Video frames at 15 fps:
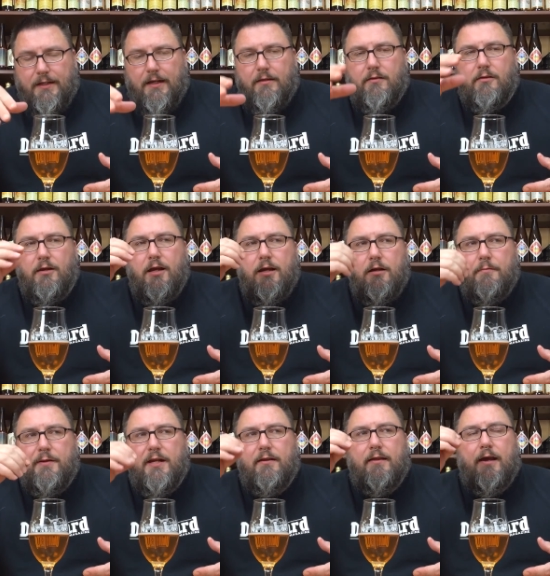you get a little
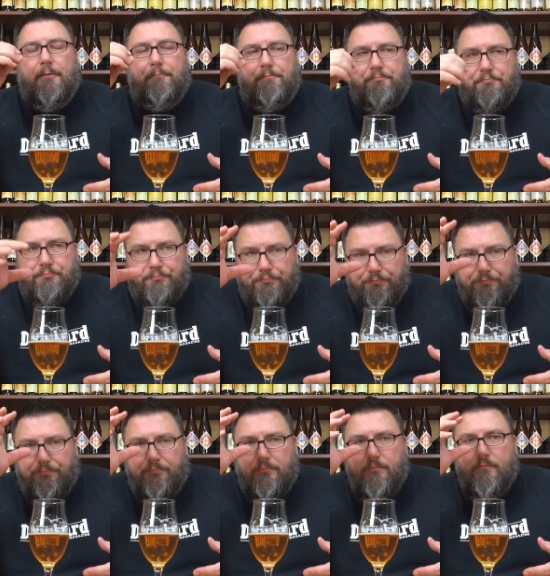bit of that
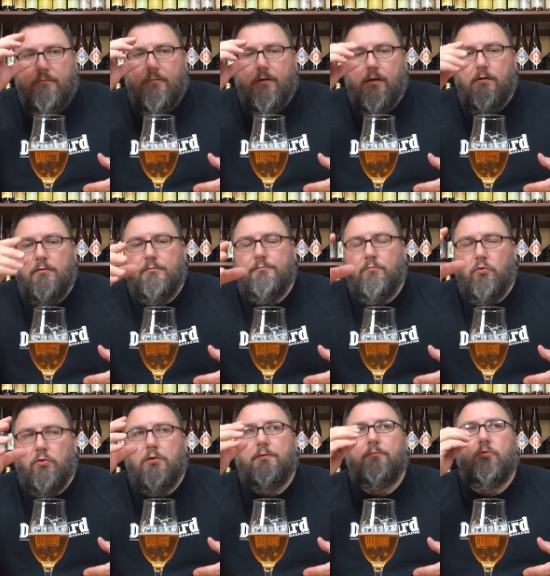
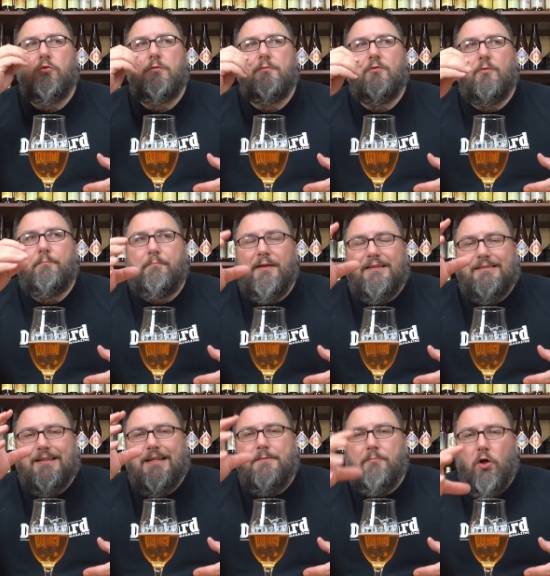more more
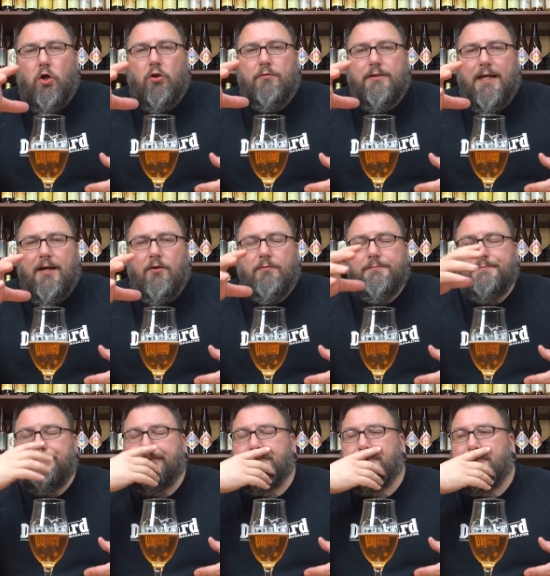biscuity malt now.
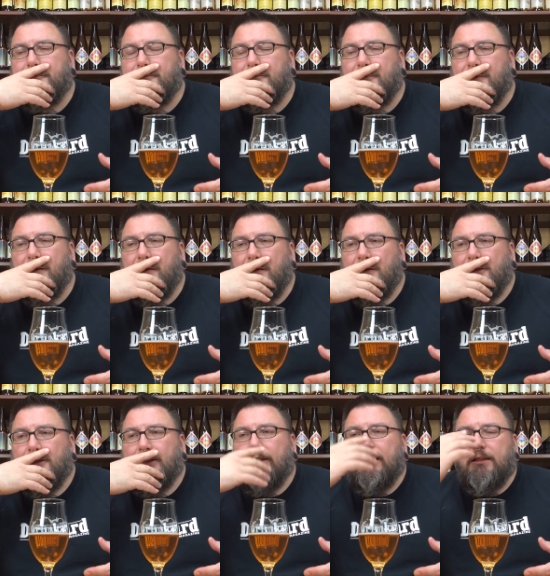
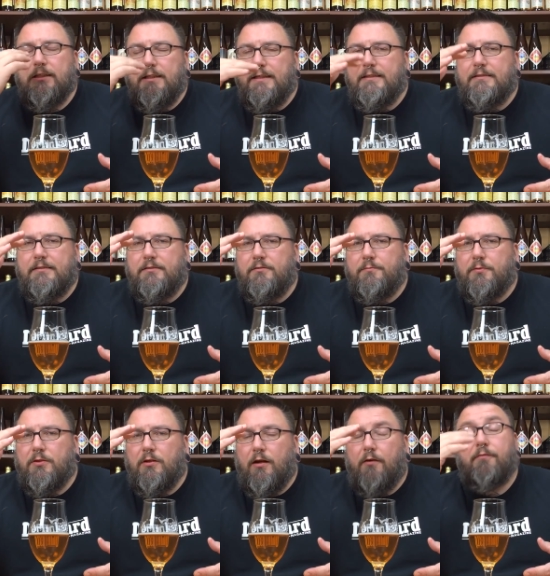Clean,
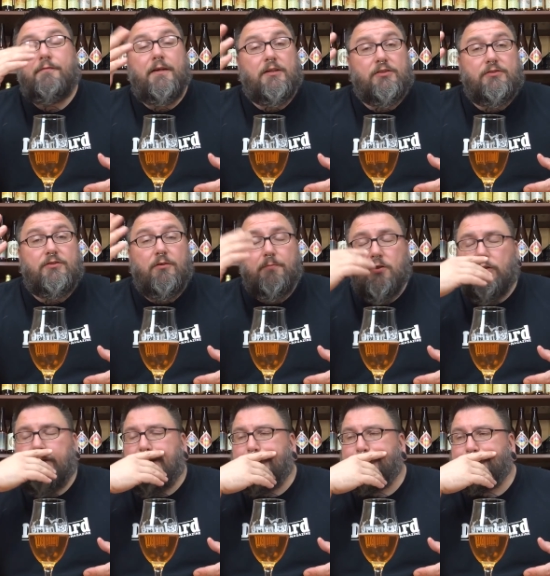super uh, finished, super
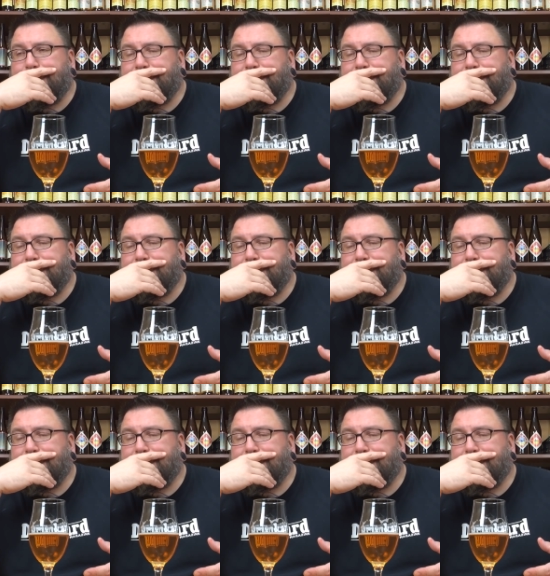clean,